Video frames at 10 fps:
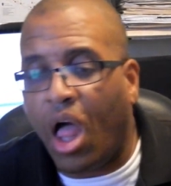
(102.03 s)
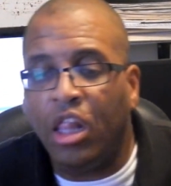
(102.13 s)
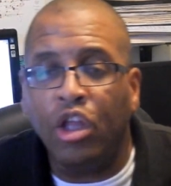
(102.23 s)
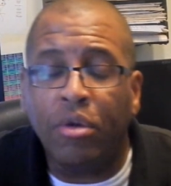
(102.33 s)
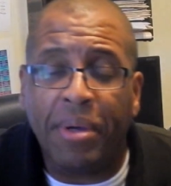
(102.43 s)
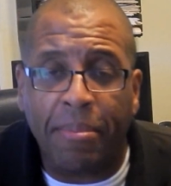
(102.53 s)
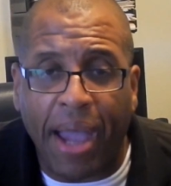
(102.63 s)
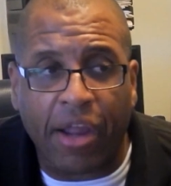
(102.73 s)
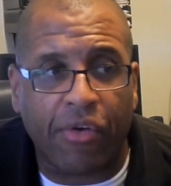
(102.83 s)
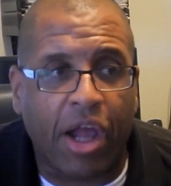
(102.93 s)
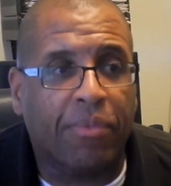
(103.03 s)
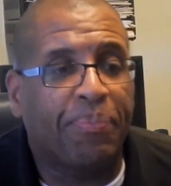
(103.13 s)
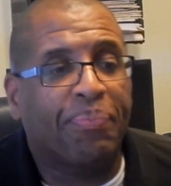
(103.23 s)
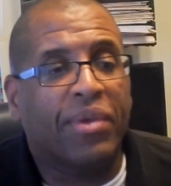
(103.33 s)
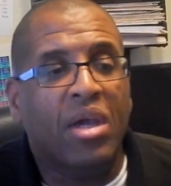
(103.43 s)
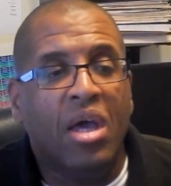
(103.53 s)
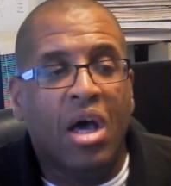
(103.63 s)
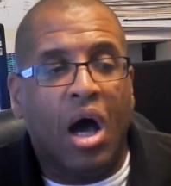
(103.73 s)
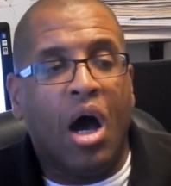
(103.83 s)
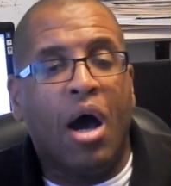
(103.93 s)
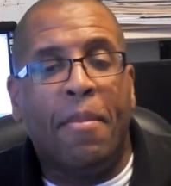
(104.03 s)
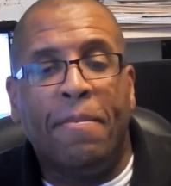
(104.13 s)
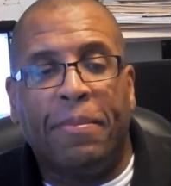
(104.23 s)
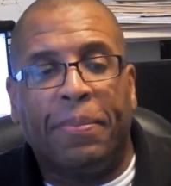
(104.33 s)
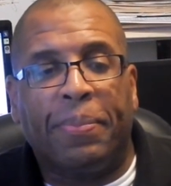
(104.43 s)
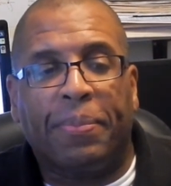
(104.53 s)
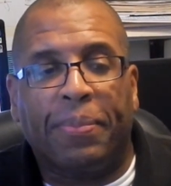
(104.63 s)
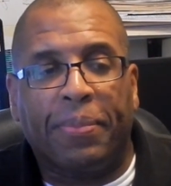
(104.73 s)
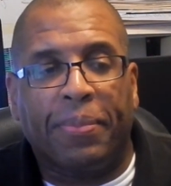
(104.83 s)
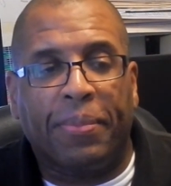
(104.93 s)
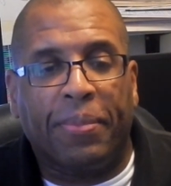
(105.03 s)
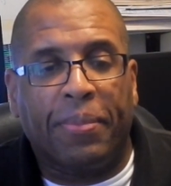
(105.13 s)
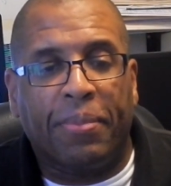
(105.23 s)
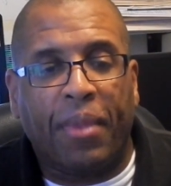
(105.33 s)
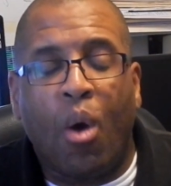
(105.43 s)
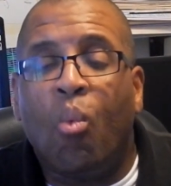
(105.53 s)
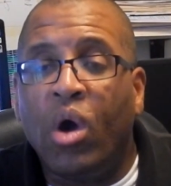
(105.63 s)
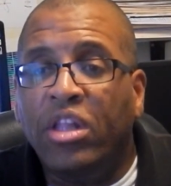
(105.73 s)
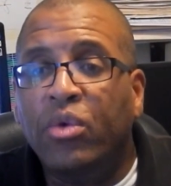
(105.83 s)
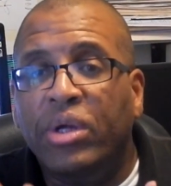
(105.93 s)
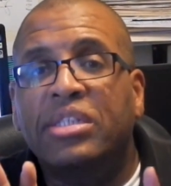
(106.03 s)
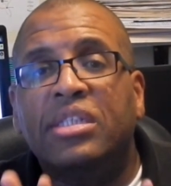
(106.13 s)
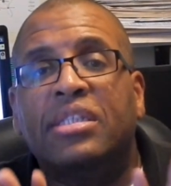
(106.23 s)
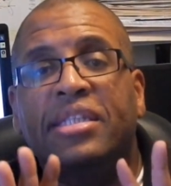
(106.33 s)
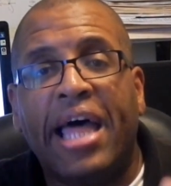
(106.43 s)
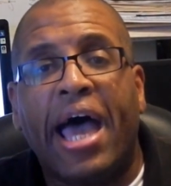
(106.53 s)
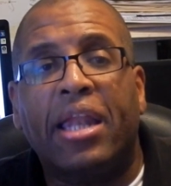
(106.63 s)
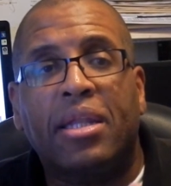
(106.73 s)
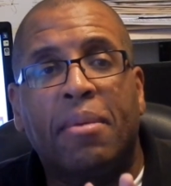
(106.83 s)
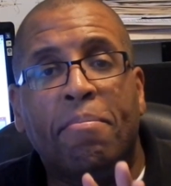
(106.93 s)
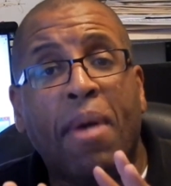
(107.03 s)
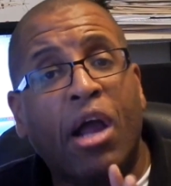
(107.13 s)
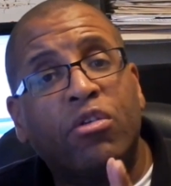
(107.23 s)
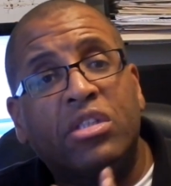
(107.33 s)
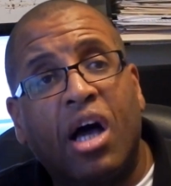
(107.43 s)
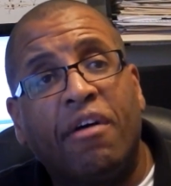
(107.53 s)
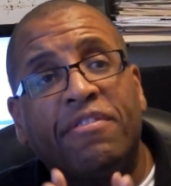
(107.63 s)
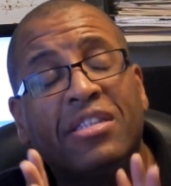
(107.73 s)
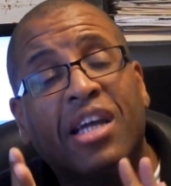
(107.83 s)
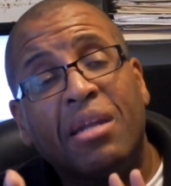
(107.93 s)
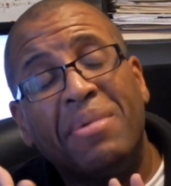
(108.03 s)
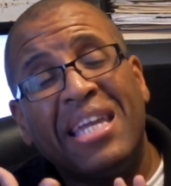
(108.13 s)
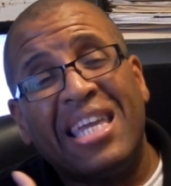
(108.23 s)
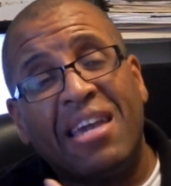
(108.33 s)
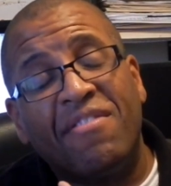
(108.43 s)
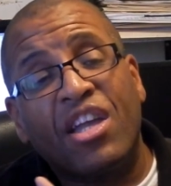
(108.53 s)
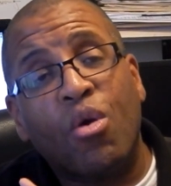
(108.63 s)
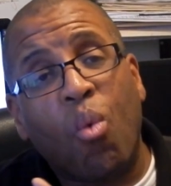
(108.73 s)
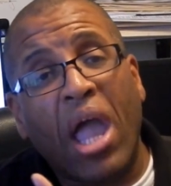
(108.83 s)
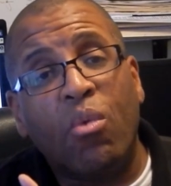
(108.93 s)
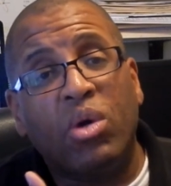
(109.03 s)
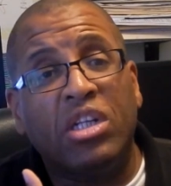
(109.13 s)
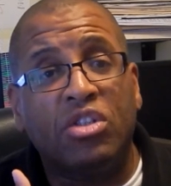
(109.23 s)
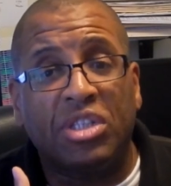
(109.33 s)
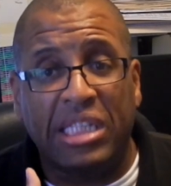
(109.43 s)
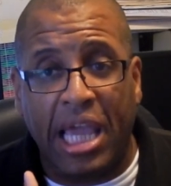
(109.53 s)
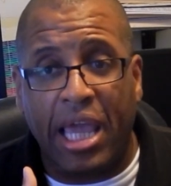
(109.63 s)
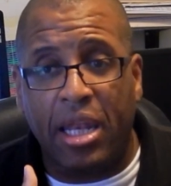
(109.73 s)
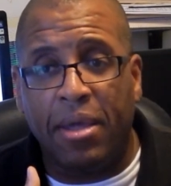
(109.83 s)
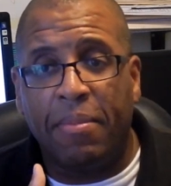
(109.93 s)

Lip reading: A little bit of background. One of the reasons that Microsoft is going to be giving away Windows 10